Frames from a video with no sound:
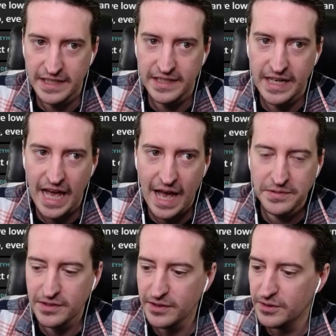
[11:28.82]
an
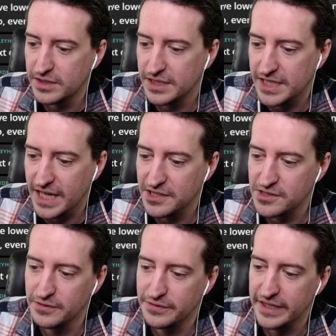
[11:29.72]
absolute
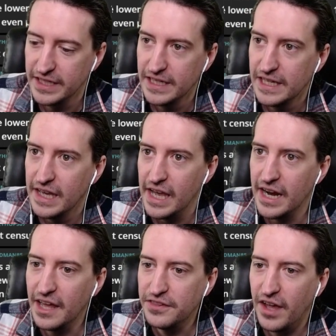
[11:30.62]
catastrophe. And
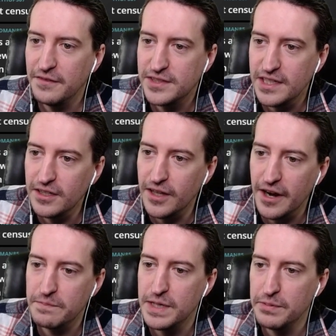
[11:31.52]
I've seen a lot
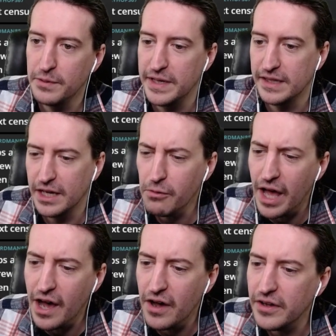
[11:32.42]
of people being like,
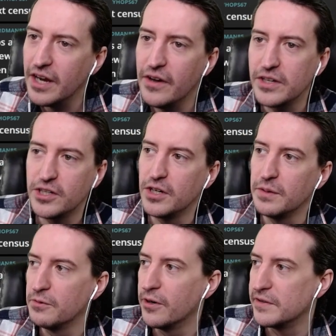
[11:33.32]
well, you know, it could have been
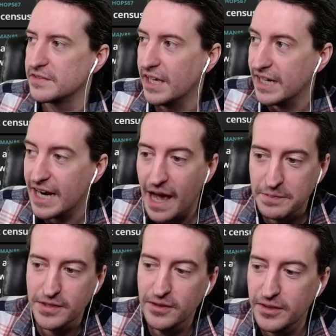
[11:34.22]
worse. And it
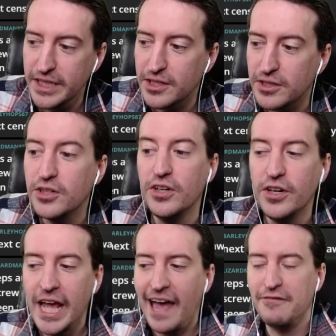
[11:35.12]
absolutely could
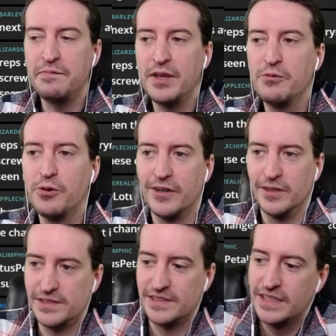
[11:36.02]
have been
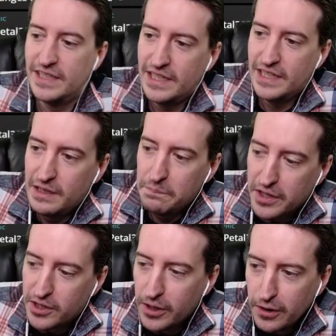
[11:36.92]
worse. But
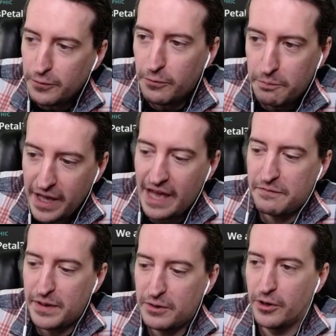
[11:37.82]
could have
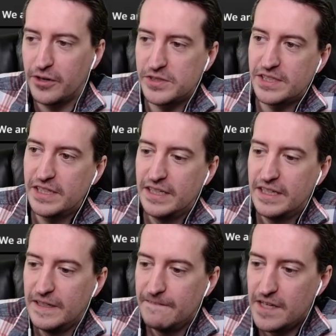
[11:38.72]
been worse.
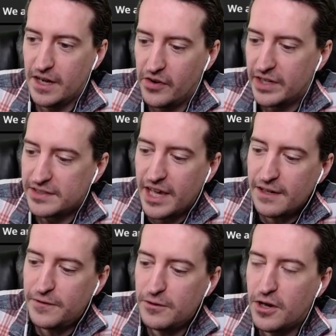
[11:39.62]
You know, it's like
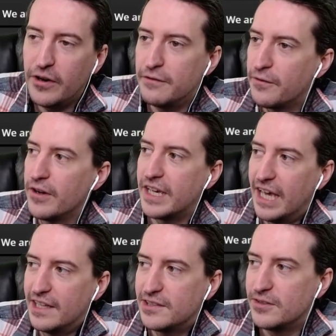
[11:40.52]
if you go in for a
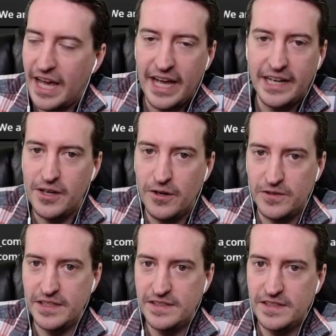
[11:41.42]
cancer
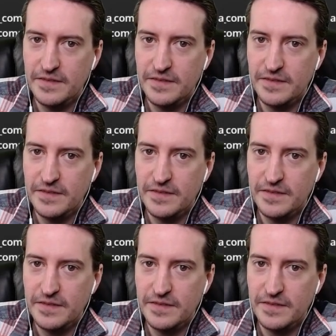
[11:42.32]
diagnosis